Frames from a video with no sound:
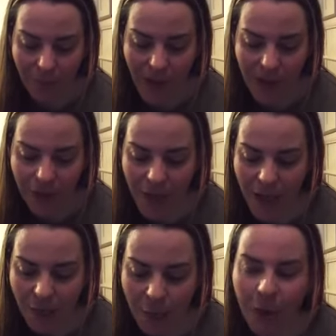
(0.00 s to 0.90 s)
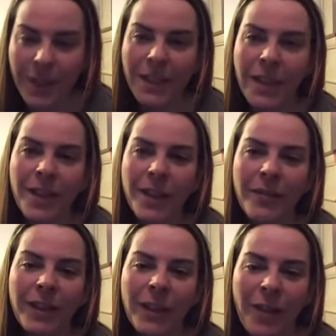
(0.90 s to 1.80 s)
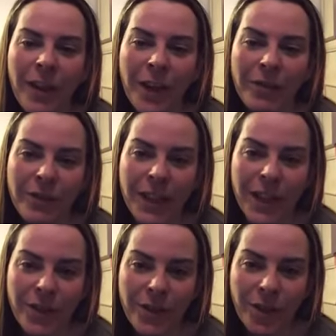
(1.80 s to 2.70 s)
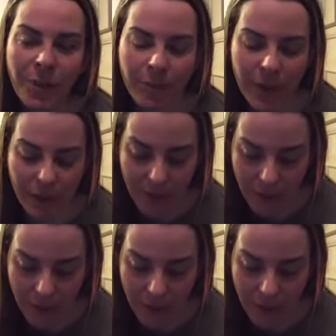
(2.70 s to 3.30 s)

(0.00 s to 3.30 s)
I attract positive and loving relationships.